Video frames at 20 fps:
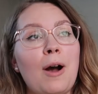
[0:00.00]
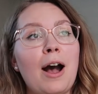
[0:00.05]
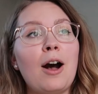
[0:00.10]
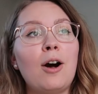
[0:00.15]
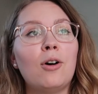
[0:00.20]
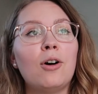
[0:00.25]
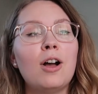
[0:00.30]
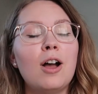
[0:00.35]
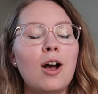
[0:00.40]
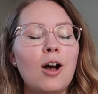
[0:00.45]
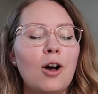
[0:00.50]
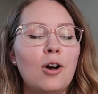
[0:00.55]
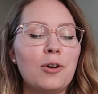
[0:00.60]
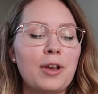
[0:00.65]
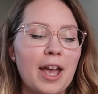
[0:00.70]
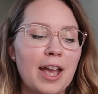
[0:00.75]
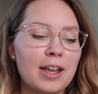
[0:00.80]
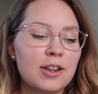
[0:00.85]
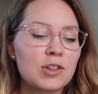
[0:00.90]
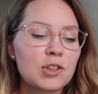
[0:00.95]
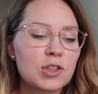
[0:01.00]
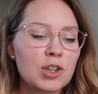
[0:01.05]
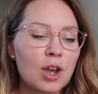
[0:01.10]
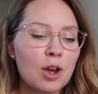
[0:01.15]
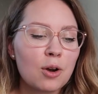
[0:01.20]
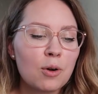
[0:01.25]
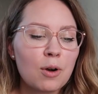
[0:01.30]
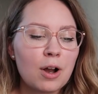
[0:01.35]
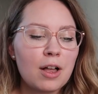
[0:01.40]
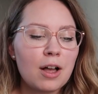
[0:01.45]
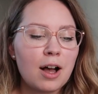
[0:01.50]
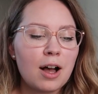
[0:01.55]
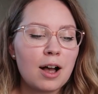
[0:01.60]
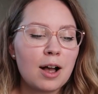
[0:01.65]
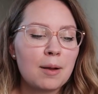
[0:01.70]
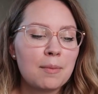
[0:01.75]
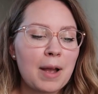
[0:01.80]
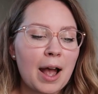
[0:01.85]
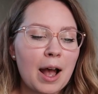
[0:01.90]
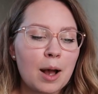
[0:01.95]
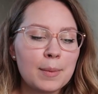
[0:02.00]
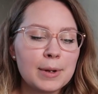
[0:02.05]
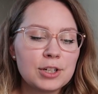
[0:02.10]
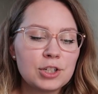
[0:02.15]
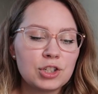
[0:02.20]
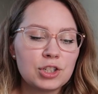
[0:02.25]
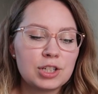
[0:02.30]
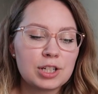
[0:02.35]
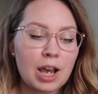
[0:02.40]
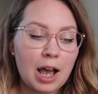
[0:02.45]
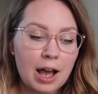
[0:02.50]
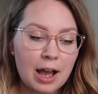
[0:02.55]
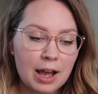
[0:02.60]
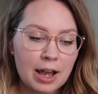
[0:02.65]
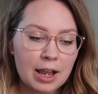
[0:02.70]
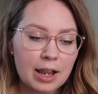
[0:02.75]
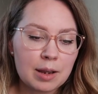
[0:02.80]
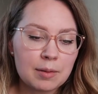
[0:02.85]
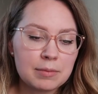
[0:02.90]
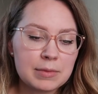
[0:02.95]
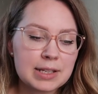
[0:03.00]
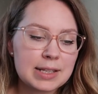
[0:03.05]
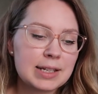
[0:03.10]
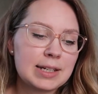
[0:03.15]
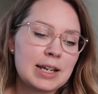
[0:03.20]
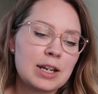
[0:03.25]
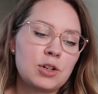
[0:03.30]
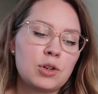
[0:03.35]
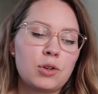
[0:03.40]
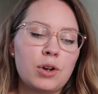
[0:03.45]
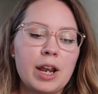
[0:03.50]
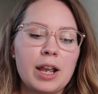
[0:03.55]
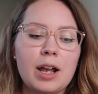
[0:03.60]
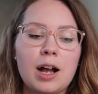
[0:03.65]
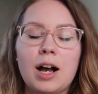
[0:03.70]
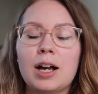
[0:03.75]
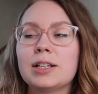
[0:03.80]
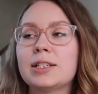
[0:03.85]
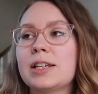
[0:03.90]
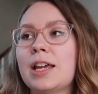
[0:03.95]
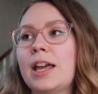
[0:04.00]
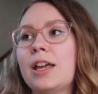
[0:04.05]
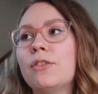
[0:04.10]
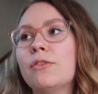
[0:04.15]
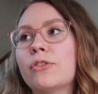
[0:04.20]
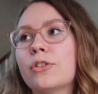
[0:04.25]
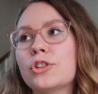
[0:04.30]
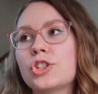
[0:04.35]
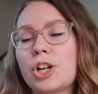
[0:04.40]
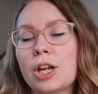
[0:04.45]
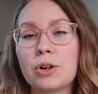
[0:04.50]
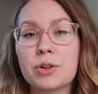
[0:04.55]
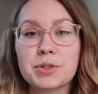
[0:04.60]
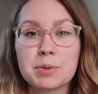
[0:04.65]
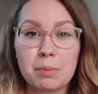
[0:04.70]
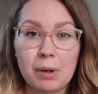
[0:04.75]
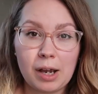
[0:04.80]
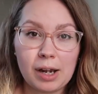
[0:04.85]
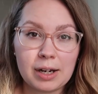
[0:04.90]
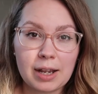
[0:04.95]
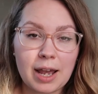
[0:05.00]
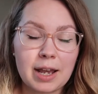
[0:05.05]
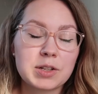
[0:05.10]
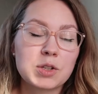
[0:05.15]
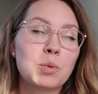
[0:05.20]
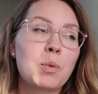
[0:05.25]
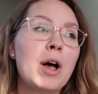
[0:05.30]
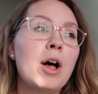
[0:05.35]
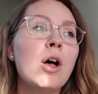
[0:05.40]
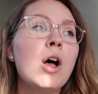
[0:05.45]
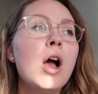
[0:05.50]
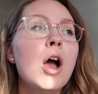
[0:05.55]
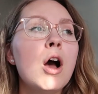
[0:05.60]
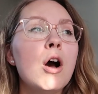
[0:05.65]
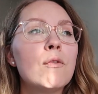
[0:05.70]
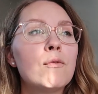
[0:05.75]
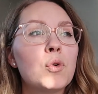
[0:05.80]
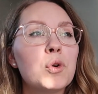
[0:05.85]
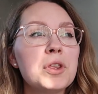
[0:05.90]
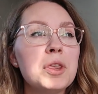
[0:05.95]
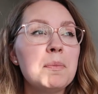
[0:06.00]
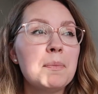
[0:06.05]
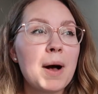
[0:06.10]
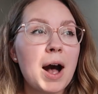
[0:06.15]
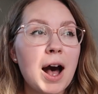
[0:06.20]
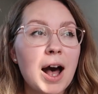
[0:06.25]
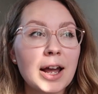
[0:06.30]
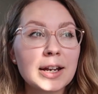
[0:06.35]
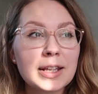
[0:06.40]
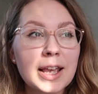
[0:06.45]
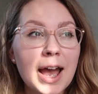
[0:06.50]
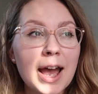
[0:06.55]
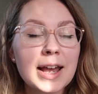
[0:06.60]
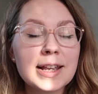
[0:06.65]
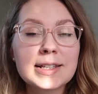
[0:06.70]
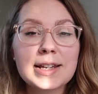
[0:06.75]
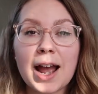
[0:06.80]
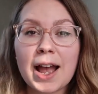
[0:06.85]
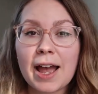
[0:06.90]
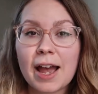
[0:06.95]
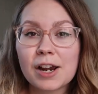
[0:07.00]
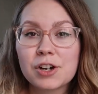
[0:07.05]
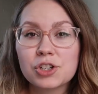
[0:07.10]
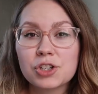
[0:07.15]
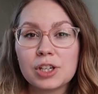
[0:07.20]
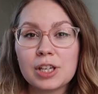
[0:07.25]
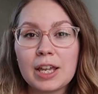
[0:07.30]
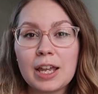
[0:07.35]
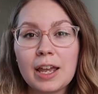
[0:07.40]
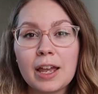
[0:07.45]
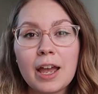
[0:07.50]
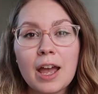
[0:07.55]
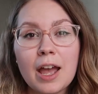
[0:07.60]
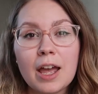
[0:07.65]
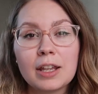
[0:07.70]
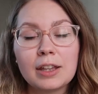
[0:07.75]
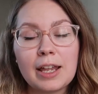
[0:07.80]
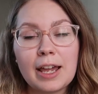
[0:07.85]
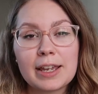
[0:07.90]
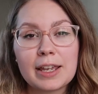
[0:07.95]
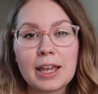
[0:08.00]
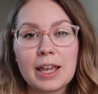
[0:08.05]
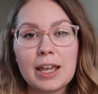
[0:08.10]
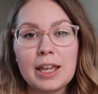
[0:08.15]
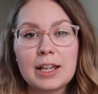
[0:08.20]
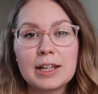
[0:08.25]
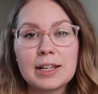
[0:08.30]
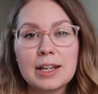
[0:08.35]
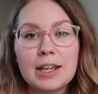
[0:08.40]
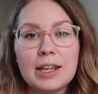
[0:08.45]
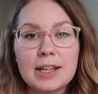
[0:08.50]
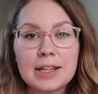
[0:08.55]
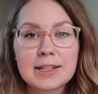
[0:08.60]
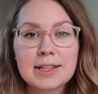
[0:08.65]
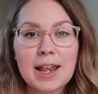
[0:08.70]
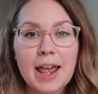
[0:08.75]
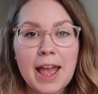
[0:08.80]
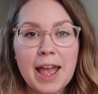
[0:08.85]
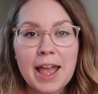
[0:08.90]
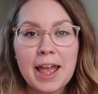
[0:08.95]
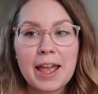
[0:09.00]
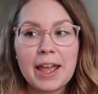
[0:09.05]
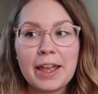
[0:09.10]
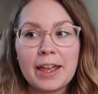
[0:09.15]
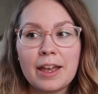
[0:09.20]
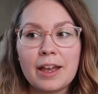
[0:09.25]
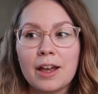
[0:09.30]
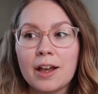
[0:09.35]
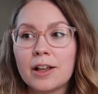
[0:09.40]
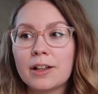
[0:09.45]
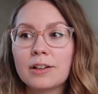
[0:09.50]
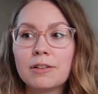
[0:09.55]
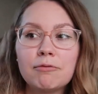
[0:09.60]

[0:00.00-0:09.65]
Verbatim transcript: Wow, okay, so um, how much time does it take to create content for channels and podcast? Well, for the podcast, I actually, like, it is a